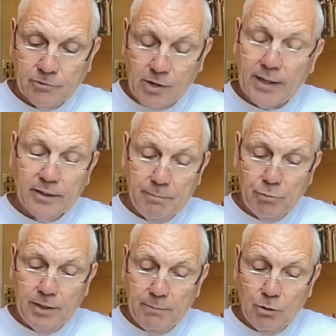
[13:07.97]
Attracting
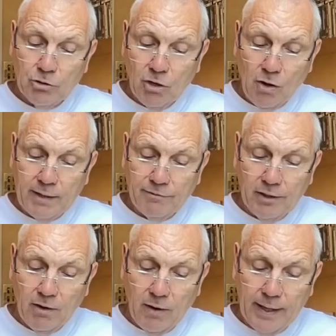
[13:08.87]
pretty much like for
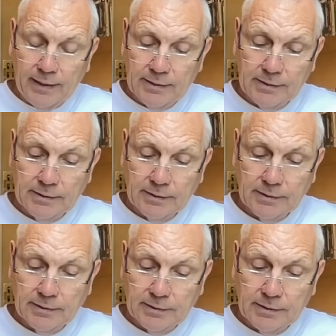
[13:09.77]
like.
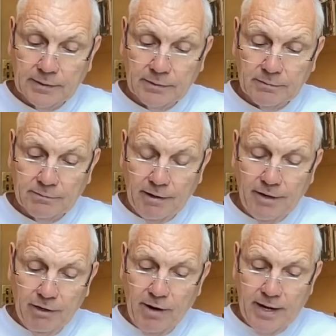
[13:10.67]

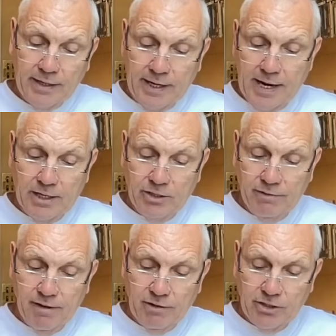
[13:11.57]
Very grounded energy,
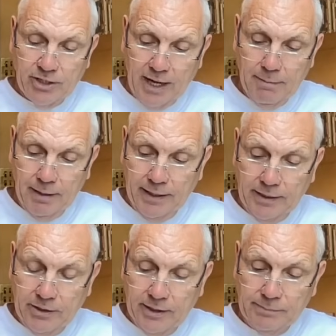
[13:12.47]
very stable
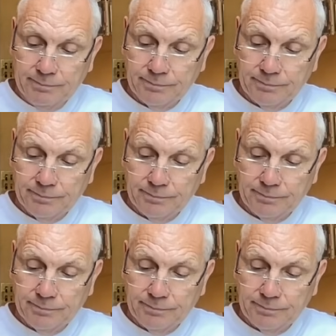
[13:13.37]
energy.